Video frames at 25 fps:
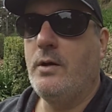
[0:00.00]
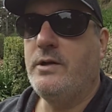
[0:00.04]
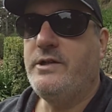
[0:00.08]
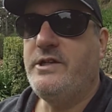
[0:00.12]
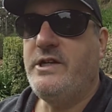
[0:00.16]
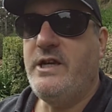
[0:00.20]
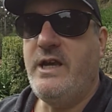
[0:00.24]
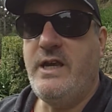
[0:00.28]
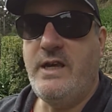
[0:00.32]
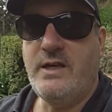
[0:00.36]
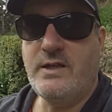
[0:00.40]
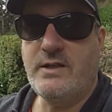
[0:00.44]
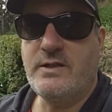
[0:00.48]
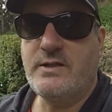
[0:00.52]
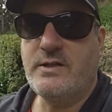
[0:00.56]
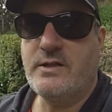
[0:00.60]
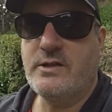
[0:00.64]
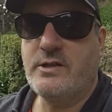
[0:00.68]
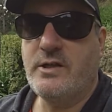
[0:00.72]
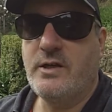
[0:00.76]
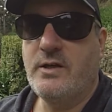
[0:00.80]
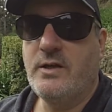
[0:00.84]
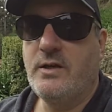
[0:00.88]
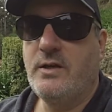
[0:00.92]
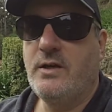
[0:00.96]

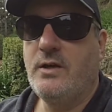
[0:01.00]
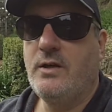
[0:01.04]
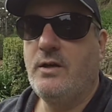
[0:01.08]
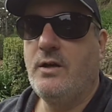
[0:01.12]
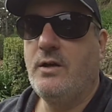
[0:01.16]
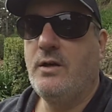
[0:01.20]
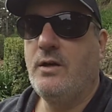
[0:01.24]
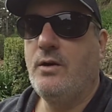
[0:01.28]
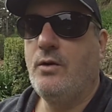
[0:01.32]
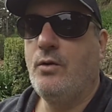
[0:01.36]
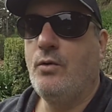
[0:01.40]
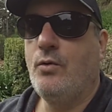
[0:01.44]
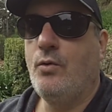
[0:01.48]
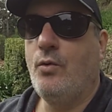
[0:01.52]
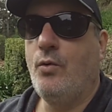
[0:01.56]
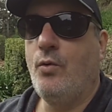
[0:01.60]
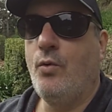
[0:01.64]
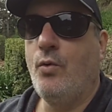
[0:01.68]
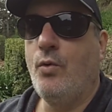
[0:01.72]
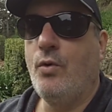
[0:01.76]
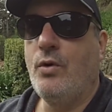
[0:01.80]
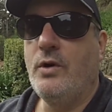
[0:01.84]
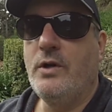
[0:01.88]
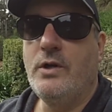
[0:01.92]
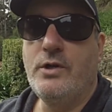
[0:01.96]
text
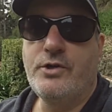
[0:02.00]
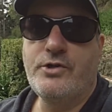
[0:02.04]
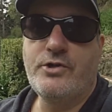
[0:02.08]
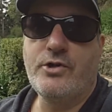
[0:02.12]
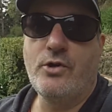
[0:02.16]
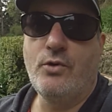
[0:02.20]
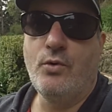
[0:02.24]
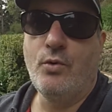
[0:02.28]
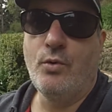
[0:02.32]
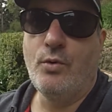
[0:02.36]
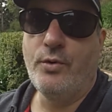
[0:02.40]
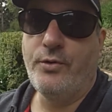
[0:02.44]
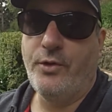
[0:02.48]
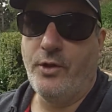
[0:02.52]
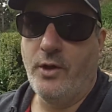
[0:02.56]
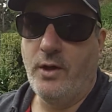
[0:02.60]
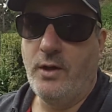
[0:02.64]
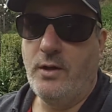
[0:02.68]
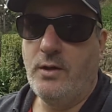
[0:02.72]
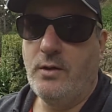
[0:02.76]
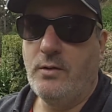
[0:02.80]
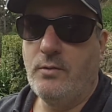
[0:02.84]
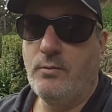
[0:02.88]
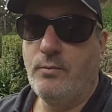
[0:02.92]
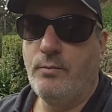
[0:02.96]
or its
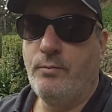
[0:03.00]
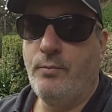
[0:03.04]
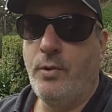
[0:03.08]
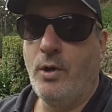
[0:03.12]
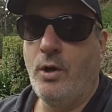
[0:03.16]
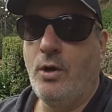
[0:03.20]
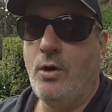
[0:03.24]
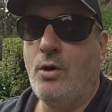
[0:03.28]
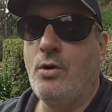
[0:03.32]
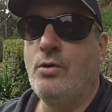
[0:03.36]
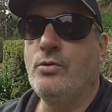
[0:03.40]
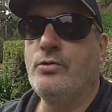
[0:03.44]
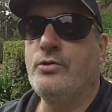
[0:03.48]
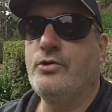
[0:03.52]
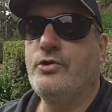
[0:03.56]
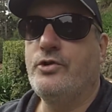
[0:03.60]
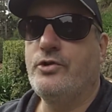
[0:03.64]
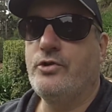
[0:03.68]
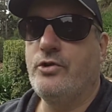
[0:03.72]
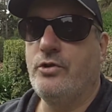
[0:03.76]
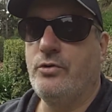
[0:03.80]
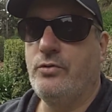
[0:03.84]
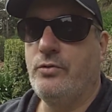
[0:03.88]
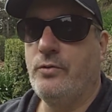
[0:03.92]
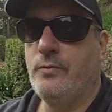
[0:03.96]
author belongs
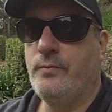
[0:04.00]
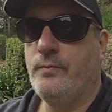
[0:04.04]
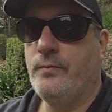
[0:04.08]
to.